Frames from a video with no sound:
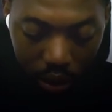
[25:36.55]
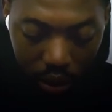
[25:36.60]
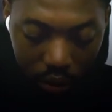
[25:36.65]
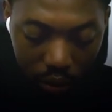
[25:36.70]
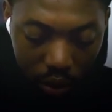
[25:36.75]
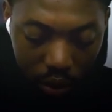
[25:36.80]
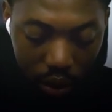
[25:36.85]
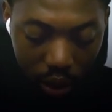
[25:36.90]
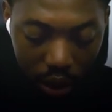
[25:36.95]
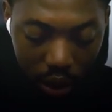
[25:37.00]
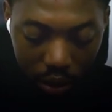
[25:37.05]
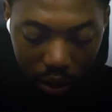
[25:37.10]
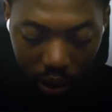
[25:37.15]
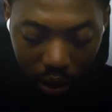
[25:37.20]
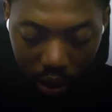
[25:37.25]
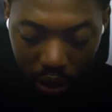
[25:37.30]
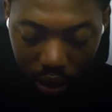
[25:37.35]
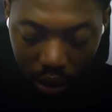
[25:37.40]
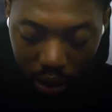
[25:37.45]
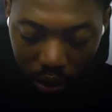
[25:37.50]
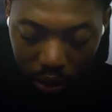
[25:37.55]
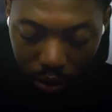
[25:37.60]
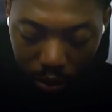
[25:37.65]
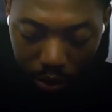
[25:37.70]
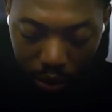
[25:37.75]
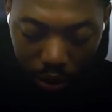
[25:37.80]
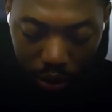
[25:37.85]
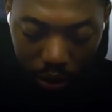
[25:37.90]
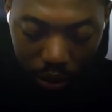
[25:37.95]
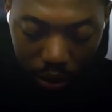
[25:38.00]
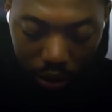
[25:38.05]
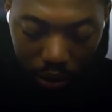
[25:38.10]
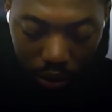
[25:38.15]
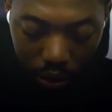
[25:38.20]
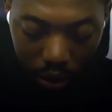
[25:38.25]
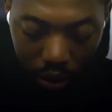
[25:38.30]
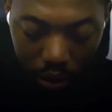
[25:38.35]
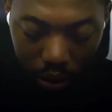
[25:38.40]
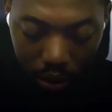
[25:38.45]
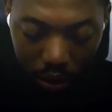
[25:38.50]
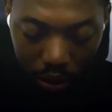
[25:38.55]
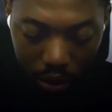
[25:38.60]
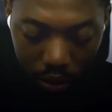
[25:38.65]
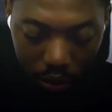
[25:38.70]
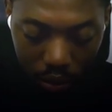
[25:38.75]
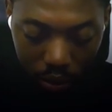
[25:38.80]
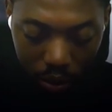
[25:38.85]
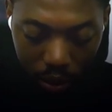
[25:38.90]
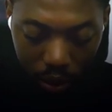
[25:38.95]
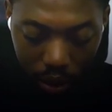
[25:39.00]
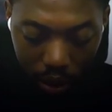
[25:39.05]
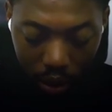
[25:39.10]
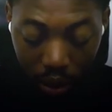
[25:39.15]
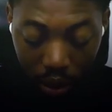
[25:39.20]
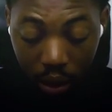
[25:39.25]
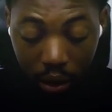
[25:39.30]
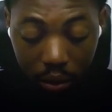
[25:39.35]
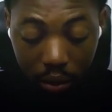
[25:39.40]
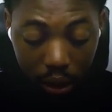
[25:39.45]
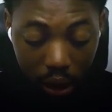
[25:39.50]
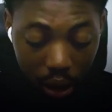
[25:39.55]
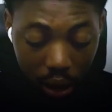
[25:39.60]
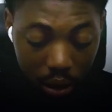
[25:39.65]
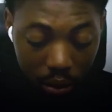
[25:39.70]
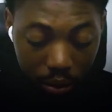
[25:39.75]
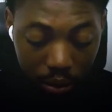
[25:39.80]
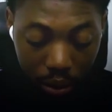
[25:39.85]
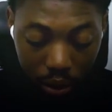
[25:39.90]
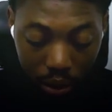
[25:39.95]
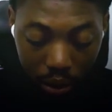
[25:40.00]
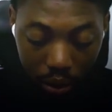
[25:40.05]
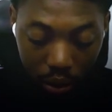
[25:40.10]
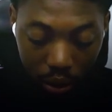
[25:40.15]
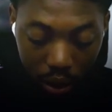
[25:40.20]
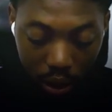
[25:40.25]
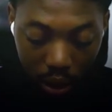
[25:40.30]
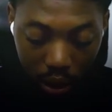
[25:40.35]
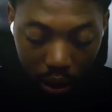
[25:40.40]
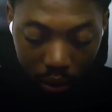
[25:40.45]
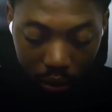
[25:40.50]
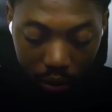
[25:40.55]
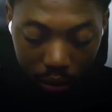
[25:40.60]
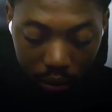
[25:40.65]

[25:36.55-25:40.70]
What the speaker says: We don't actually need to put run that build runner